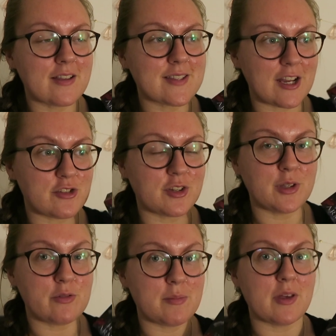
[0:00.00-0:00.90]
central
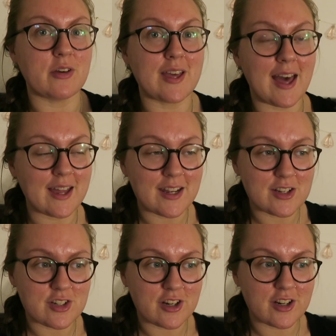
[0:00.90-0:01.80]
female
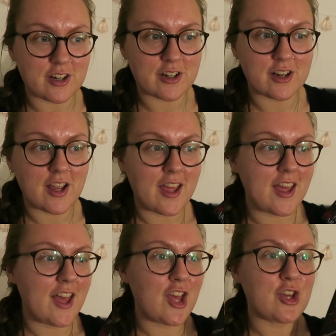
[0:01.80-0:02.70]
character,
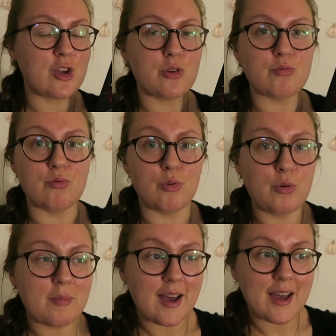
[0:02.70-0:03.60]
good
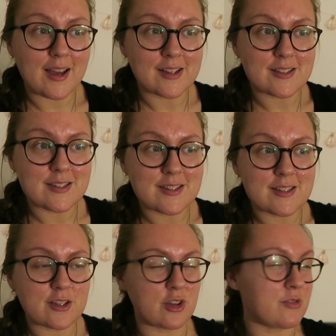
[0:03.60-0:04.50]
romance,
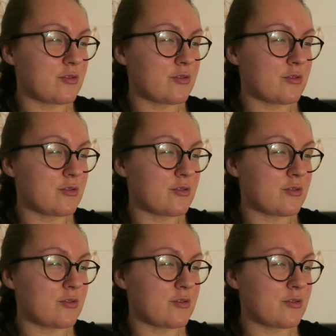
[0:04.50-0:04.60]
good